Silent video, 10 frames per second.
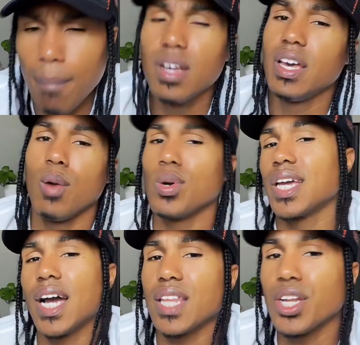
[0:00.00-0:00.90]
their
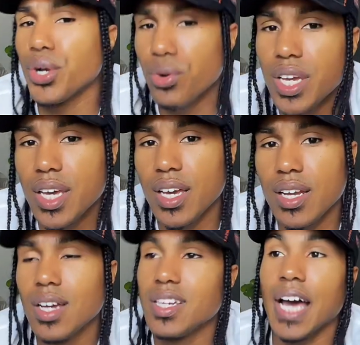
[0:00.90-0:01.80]
job and what they got
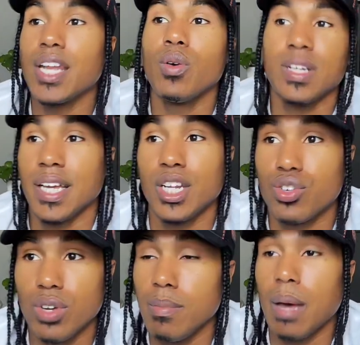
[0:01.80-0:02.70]
their degree in,
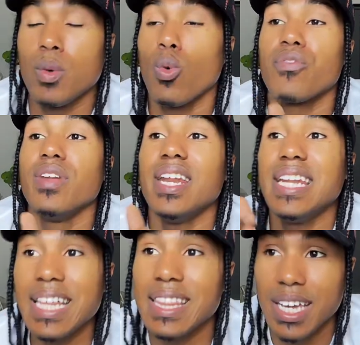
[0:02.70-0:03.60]
not knowing that their degree
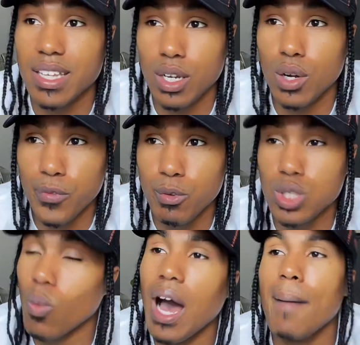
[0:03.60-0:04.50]
might be worth
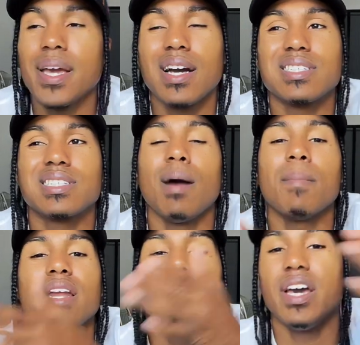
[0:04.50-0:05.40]
nothing in the near future.
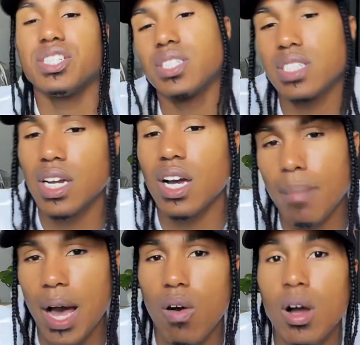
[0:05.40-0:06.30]
Why? Because some
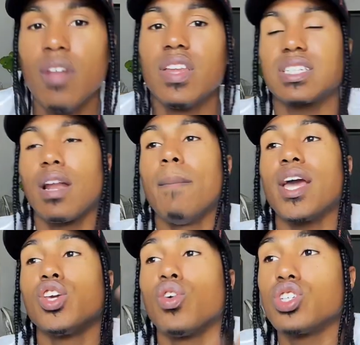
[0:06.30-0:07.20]
innovation is going to come
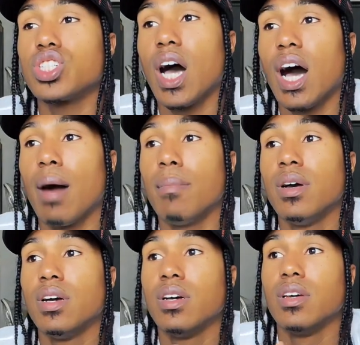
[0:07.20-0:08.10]
out that's going to make
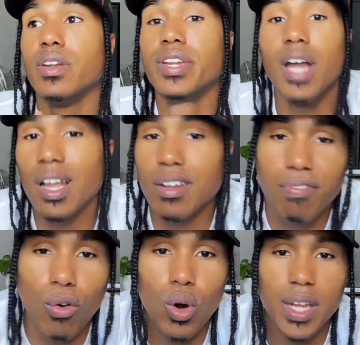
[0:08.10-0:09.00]
your job
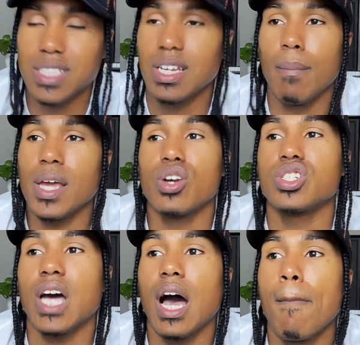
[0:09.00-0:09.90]
null and
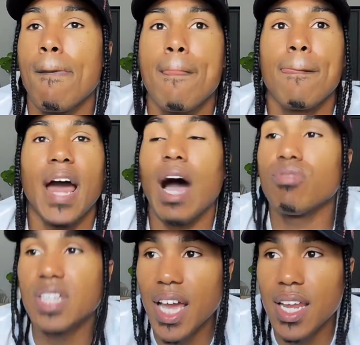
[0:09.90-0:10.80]
void. That's going to make your
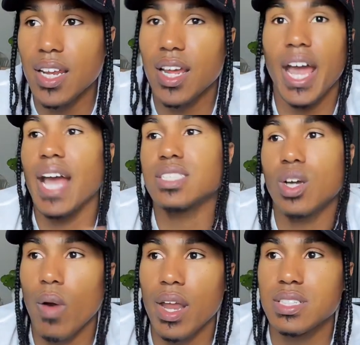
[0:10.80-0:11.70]
job
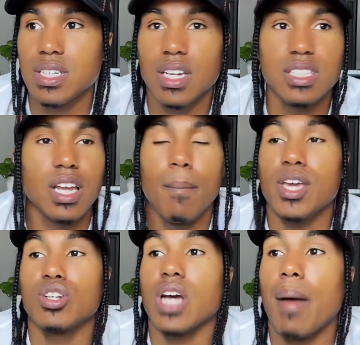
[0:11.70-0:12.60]
outdated and
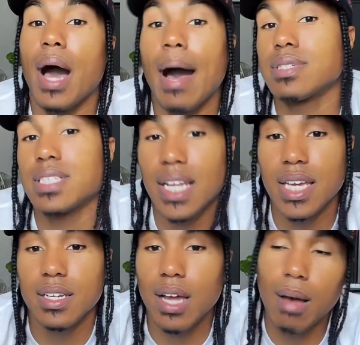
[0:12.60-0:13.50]
antiquated. It's going to make your
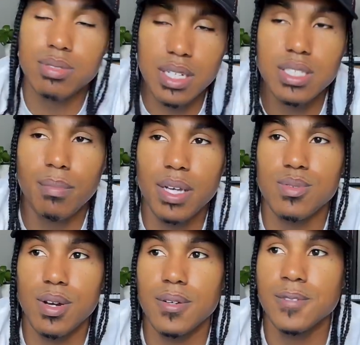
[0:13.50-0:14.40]
job obsolete.
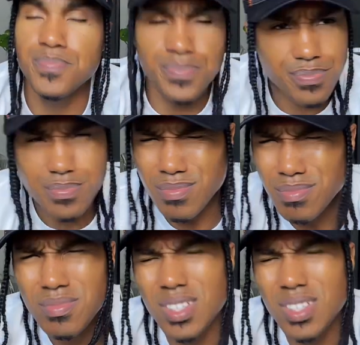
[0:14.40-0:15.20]
Obsolete's the best word.